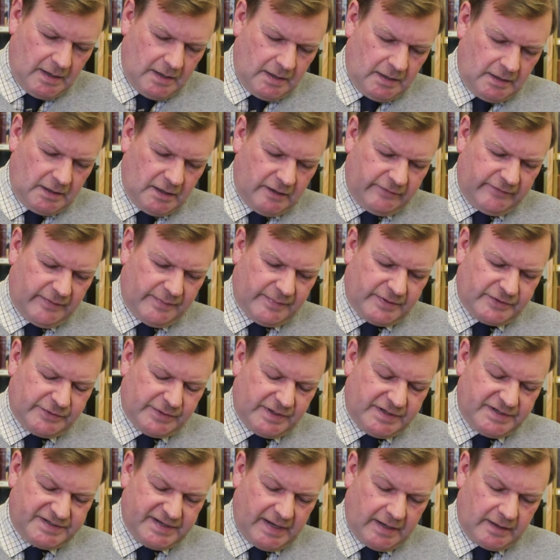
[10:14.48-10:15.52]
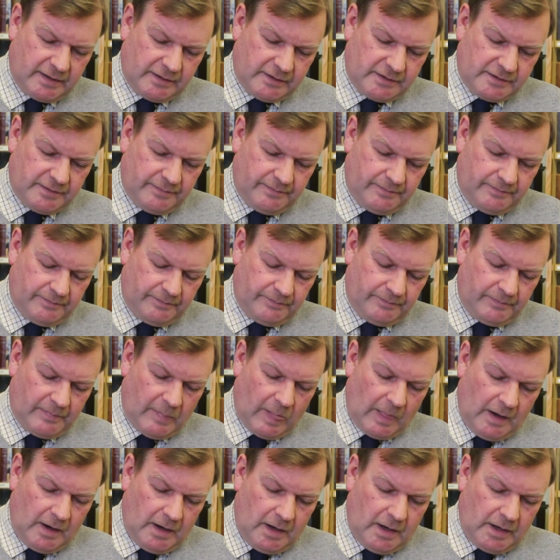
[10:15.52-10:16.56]
November 22nd,
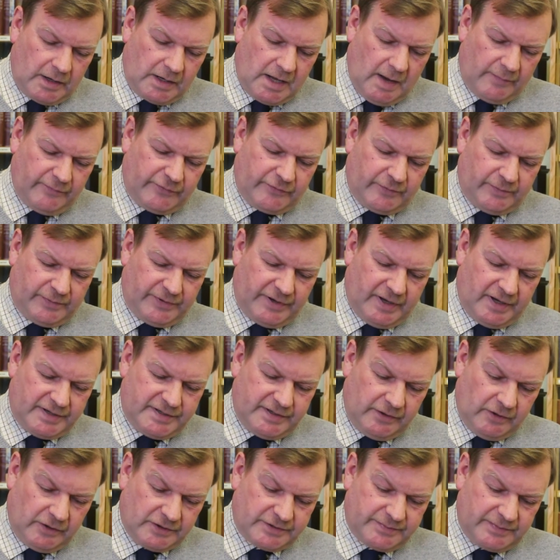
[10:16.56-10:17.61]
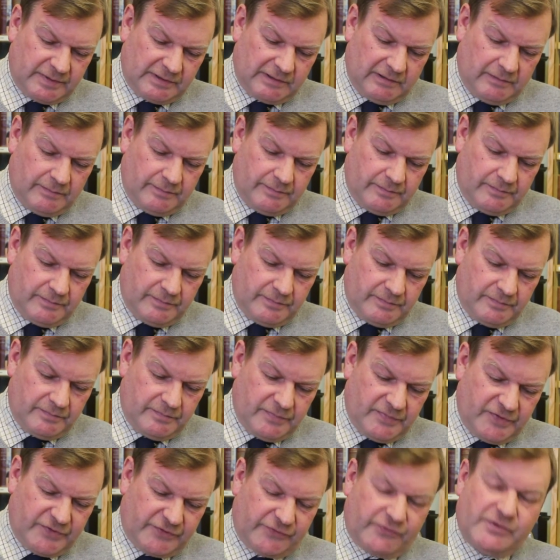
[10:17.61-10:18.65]
comfortable night in hospital,
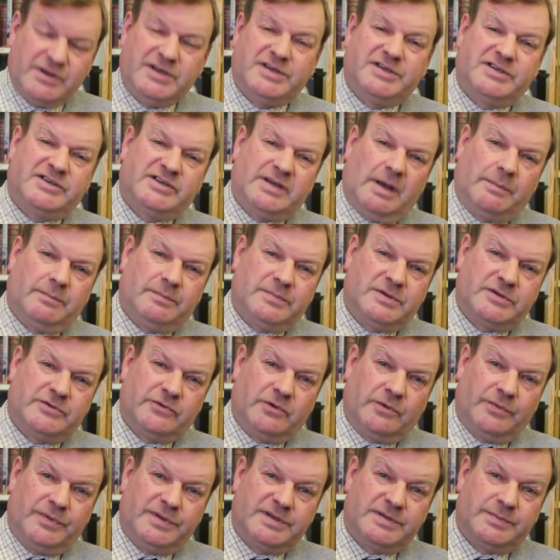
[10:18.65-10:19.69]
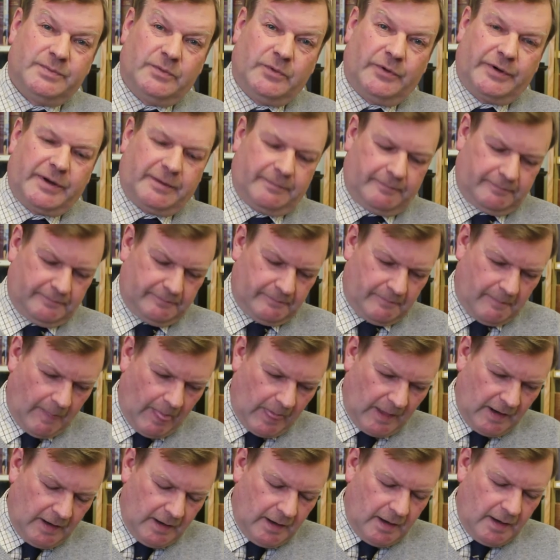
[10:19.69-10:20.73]
3 stumps drawn this morning.
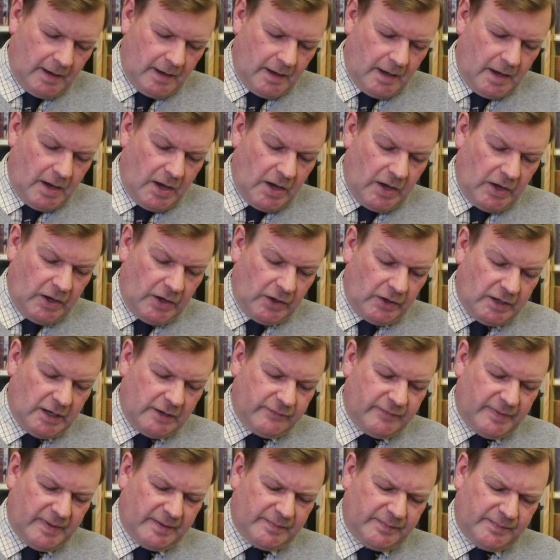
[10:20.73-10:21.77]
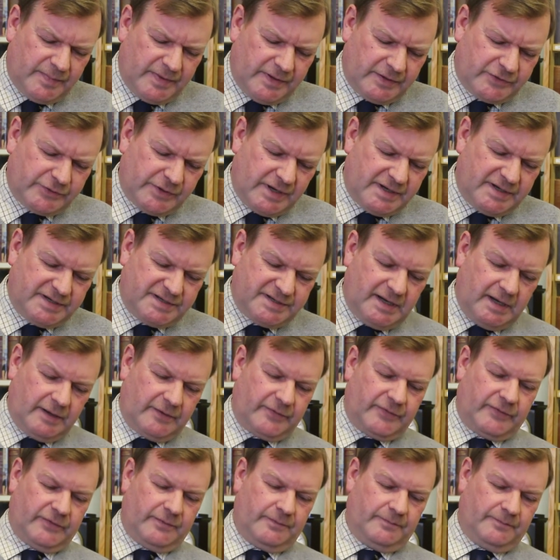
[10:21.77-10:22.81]
November the
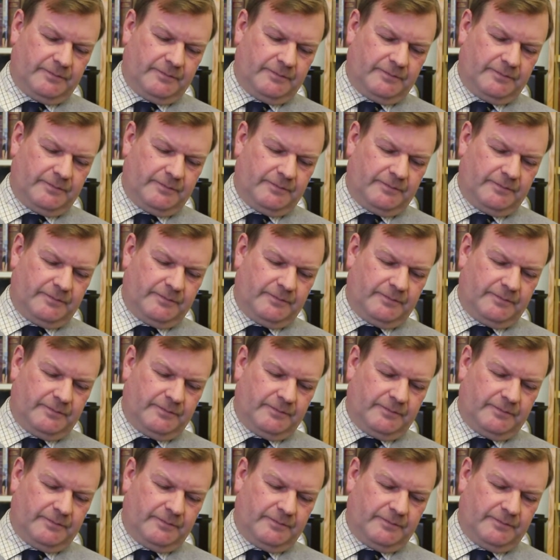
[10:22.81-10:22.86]
26th,